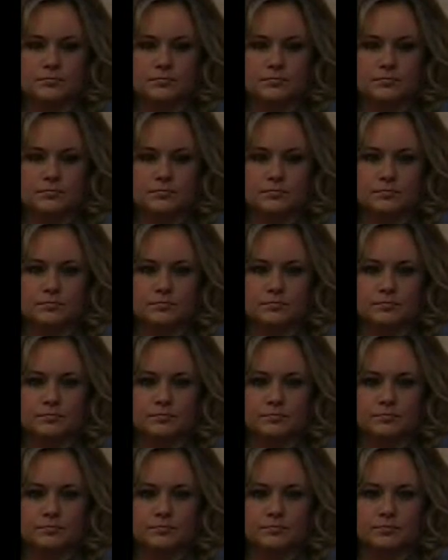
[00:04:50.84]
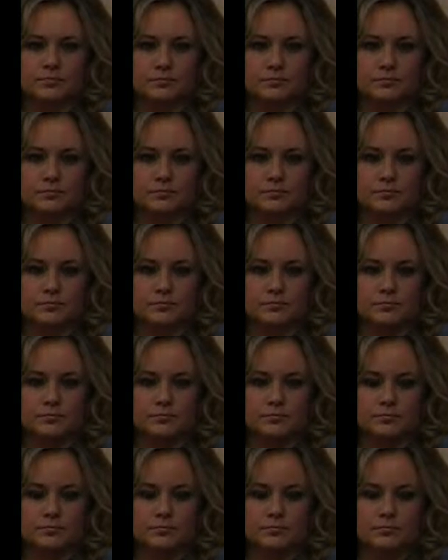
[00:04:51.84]

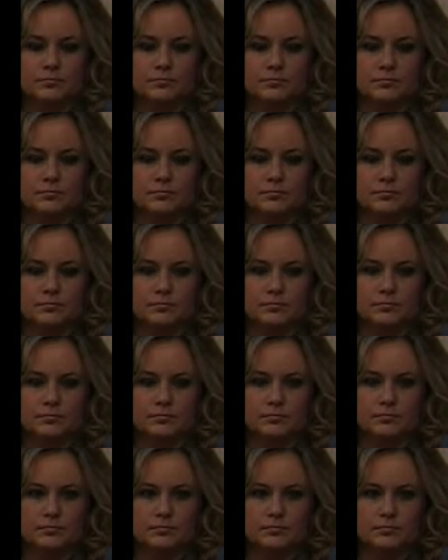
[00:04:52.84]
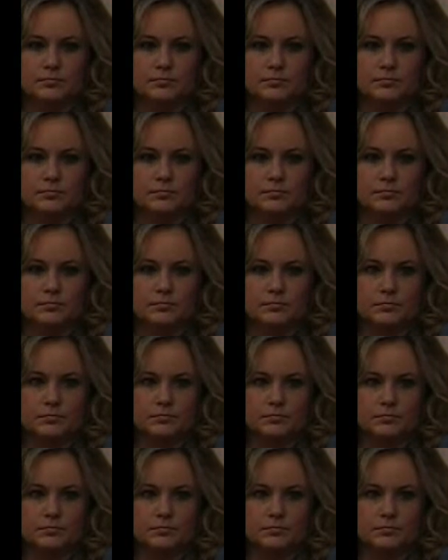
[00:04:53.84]
This person isn't speaking.